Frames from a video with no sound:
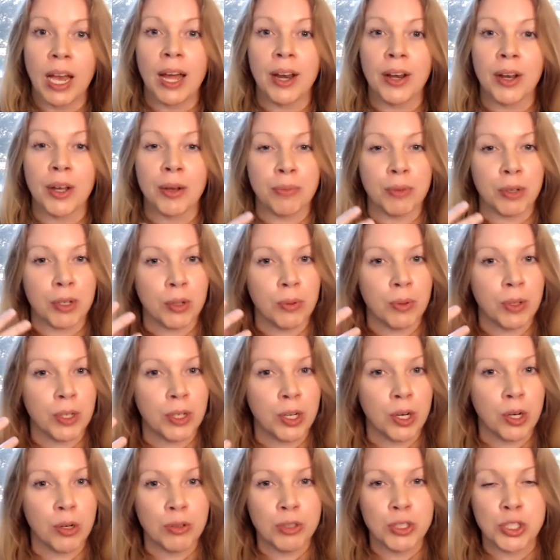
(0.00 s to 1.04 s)
and I'm going to
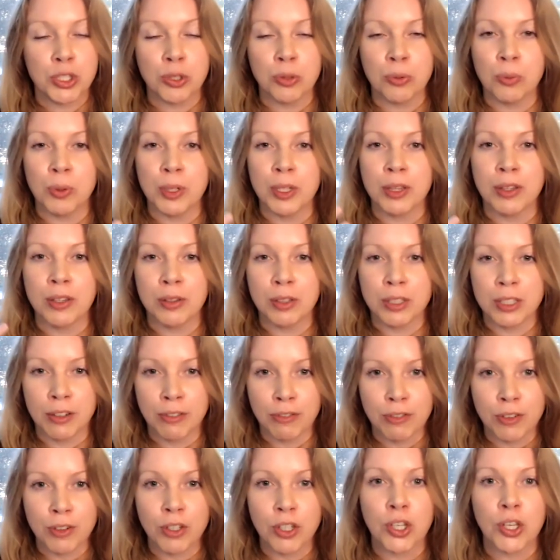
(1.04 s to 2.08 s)
encourage you with
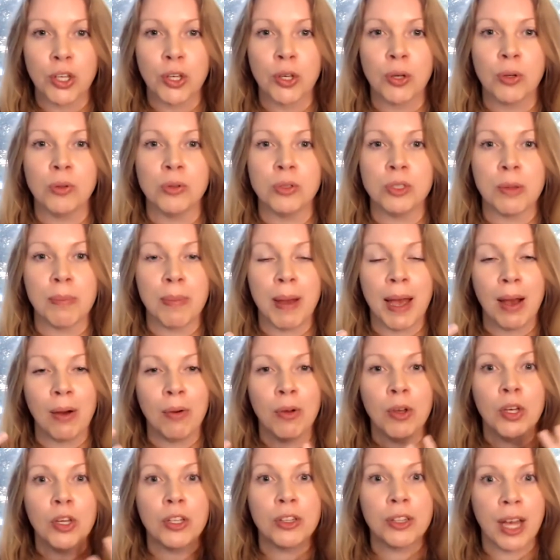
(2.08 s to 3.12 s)
different cues about
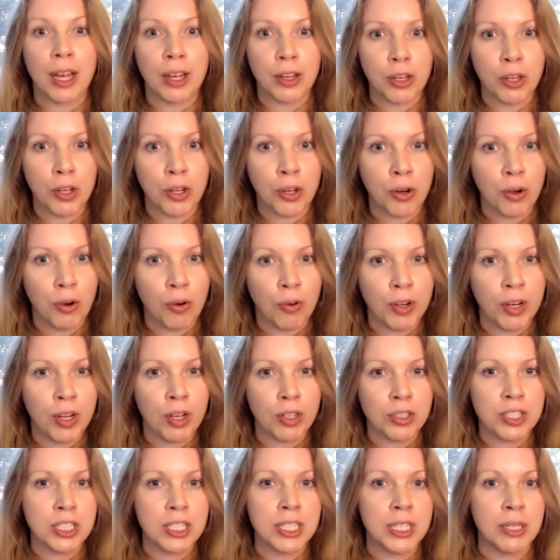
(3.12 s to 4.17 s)
that
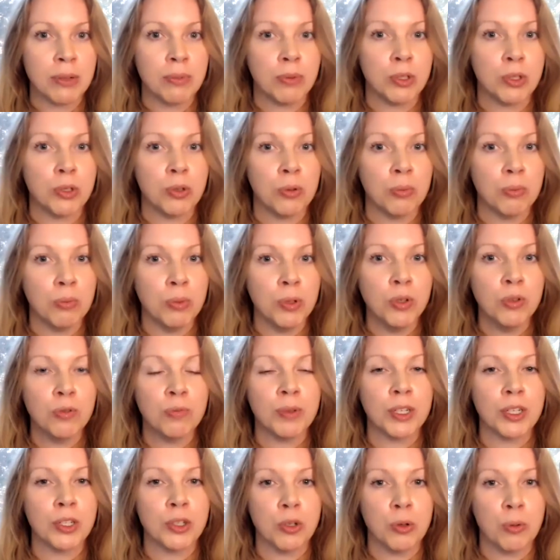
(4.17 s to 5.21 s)
curiosity with your
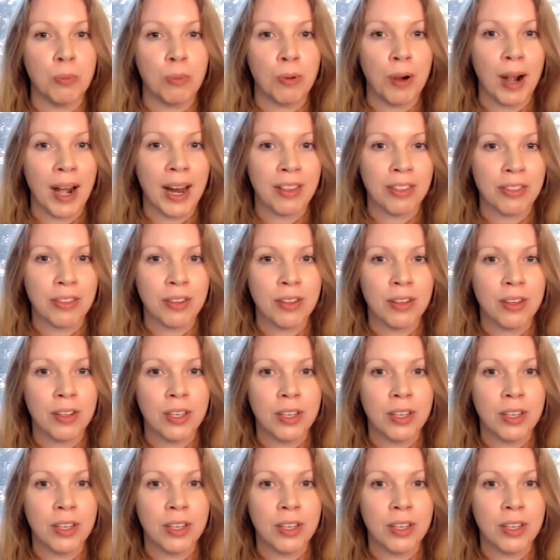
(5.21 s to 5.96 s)
movement and your breath.